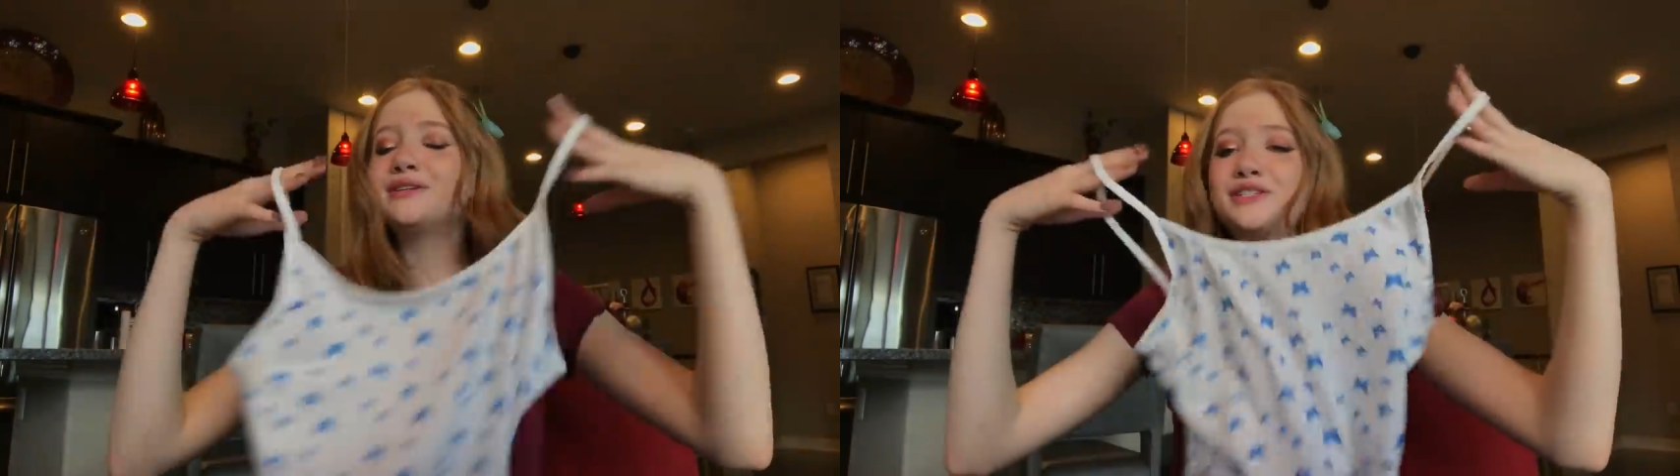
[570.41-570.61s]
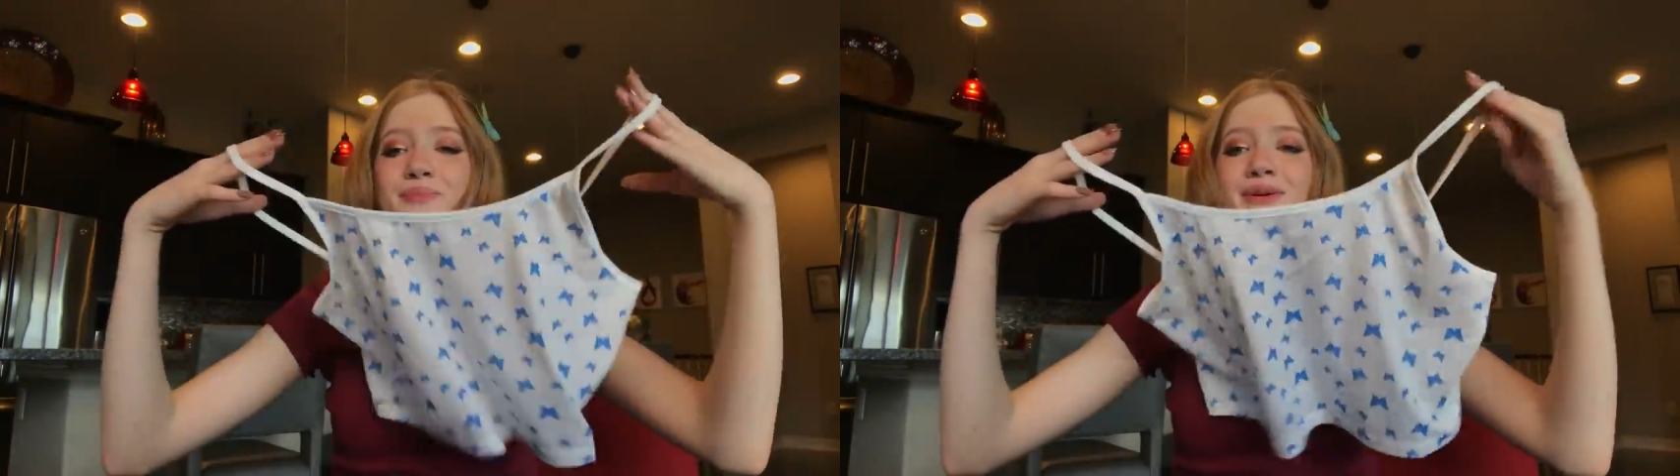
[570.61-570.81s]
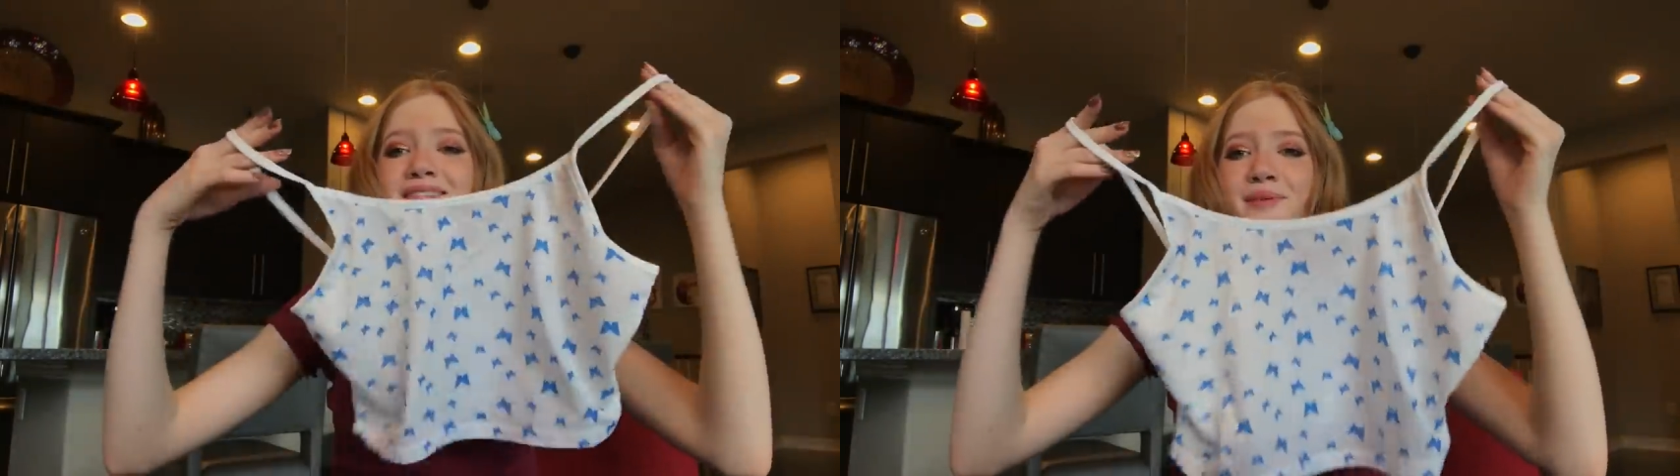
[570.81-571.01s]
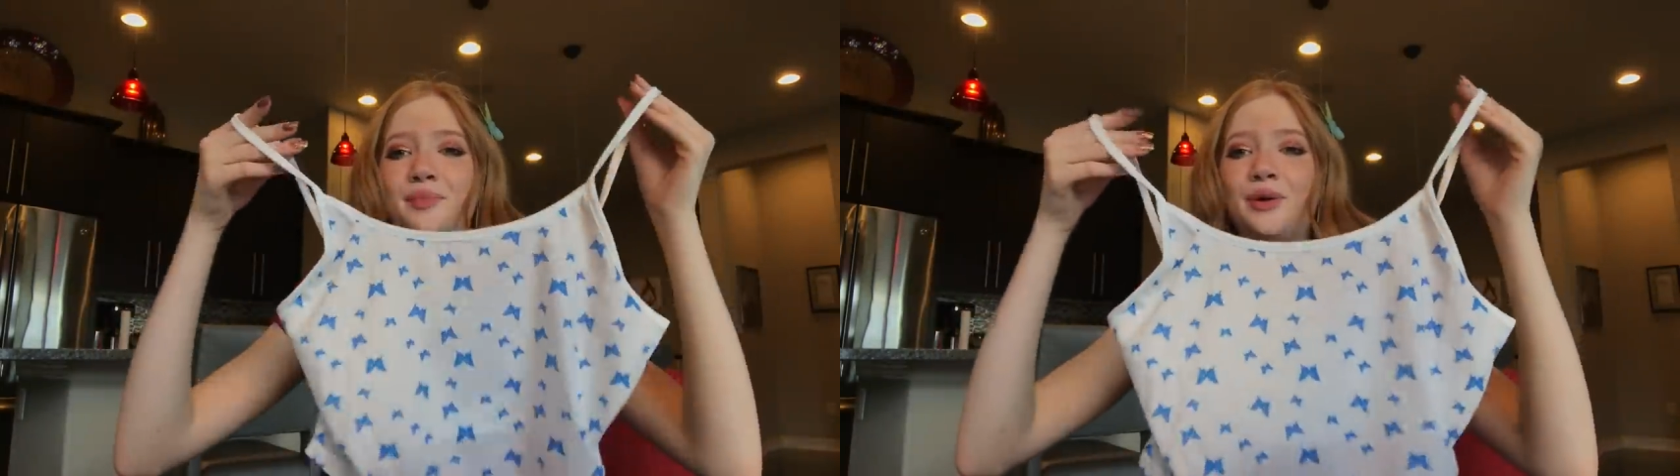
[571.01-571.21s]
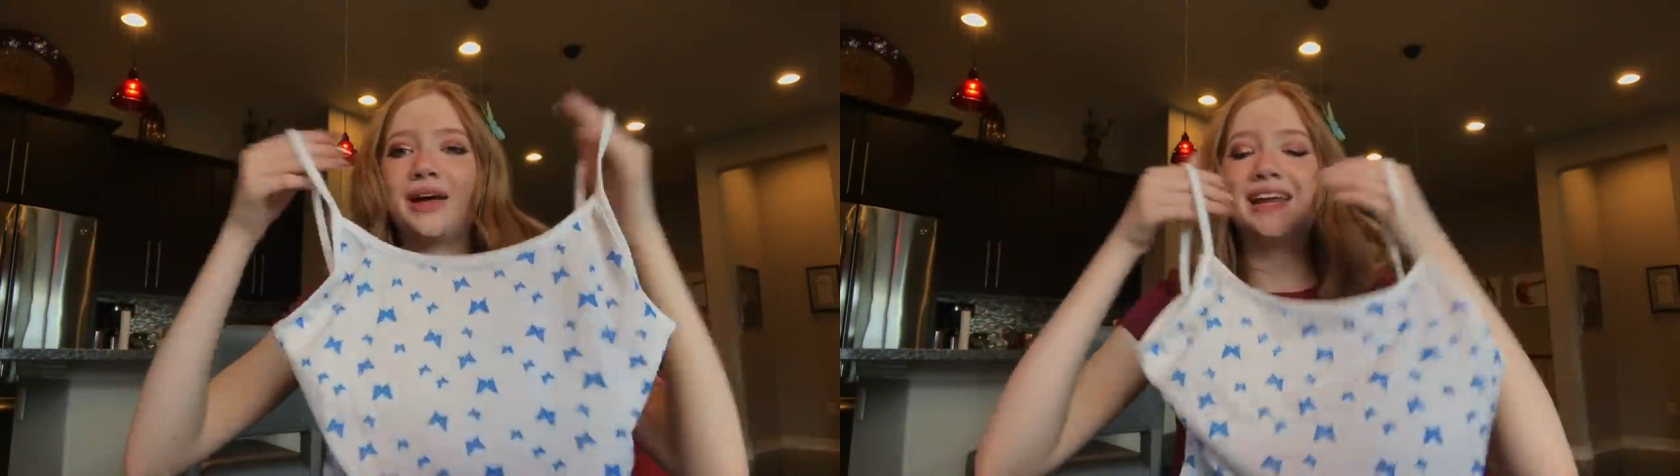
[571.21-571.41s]
super
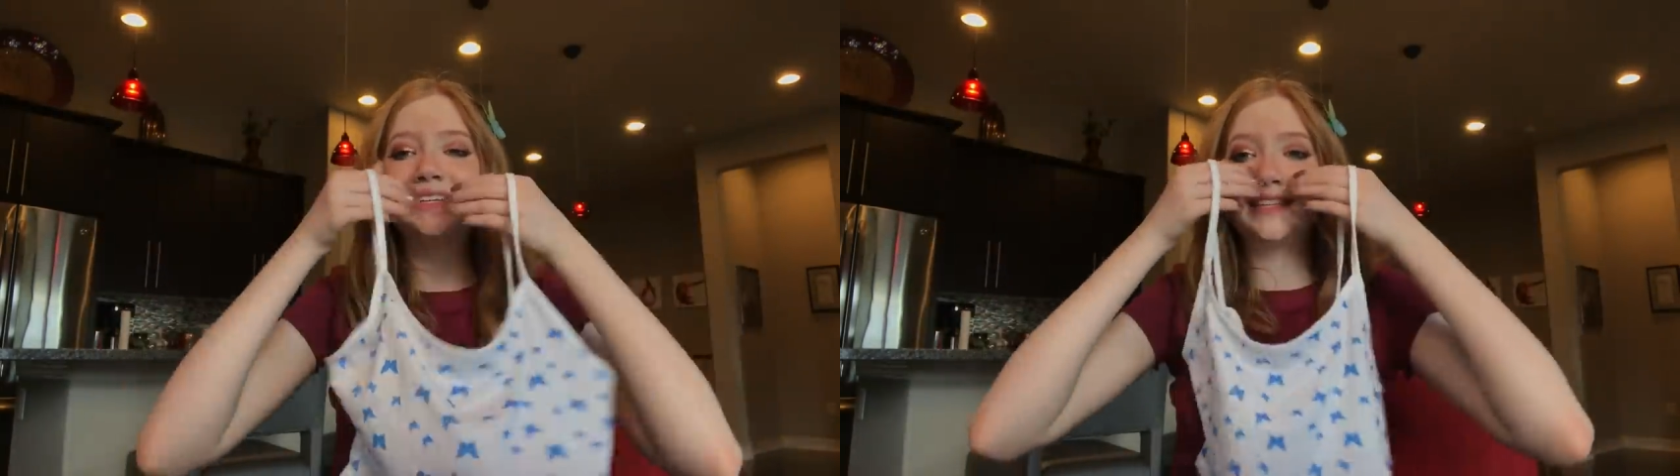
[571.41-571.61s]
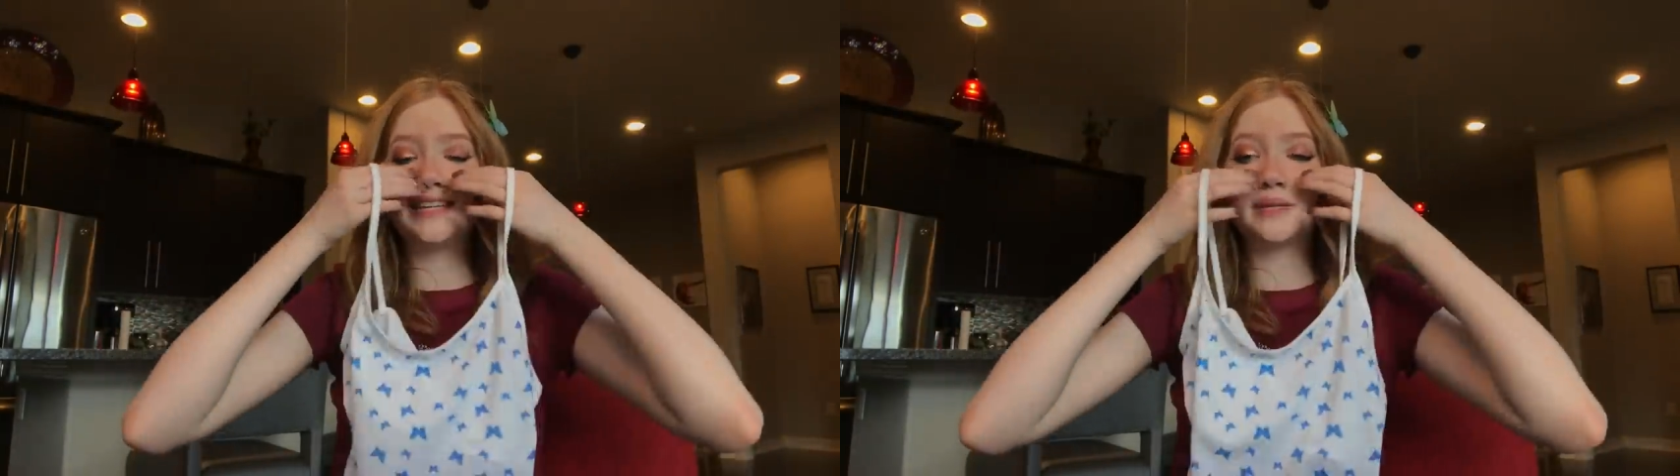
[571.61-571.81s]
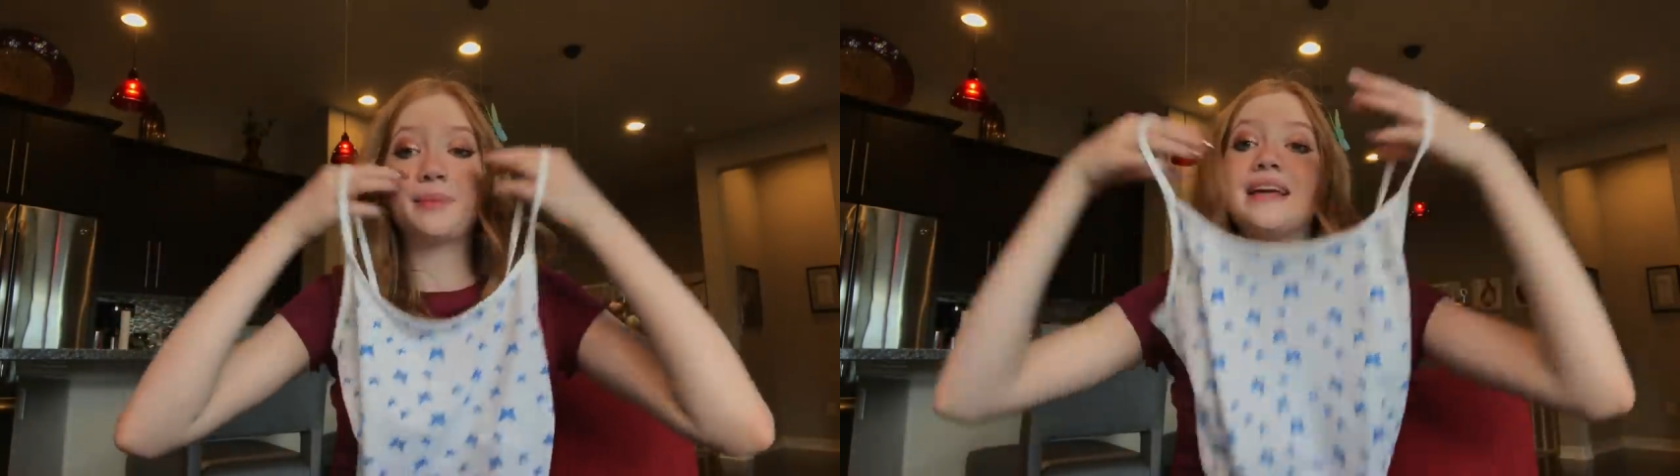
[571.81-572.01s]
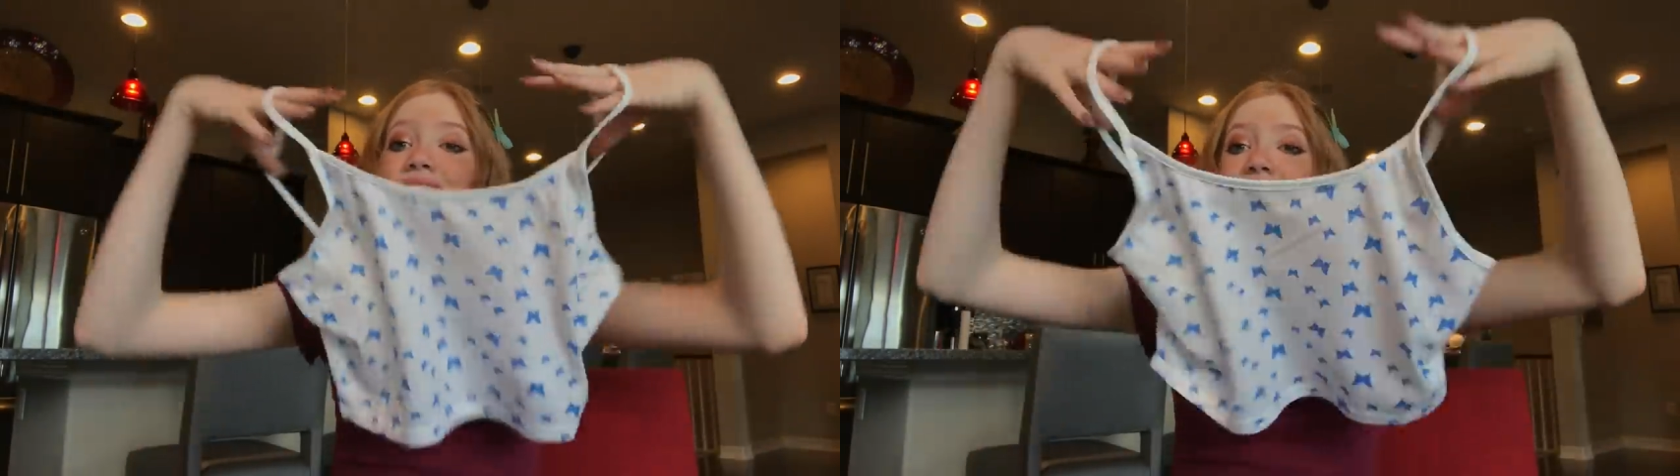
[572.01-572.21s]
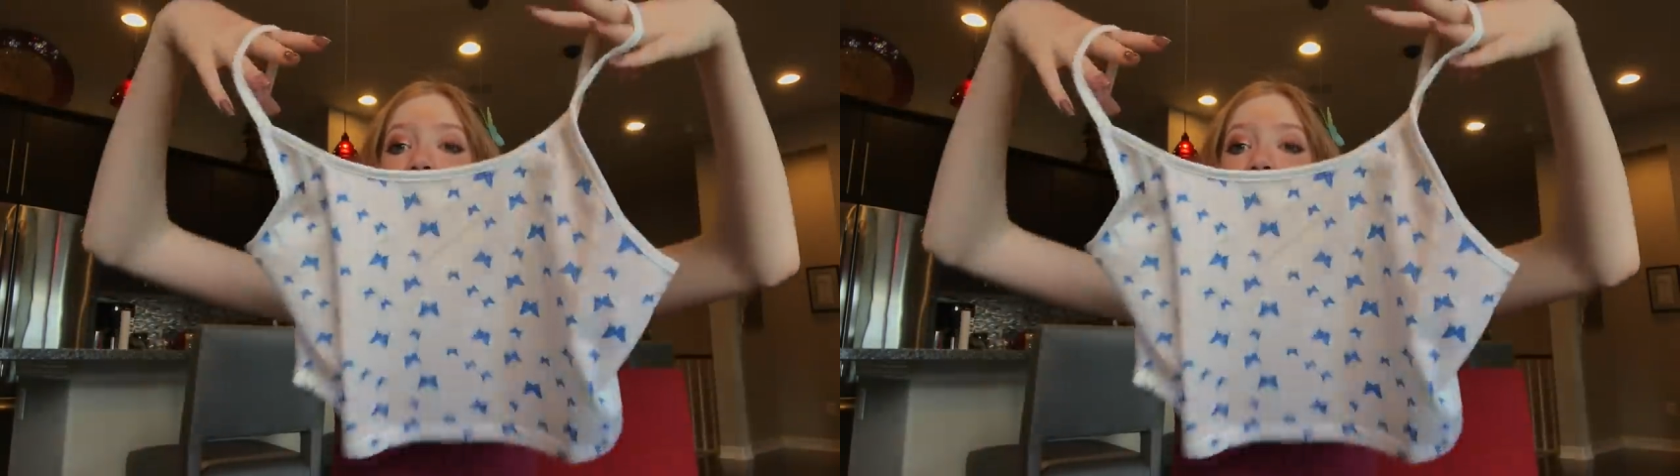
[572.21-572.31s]
simple. It is this basic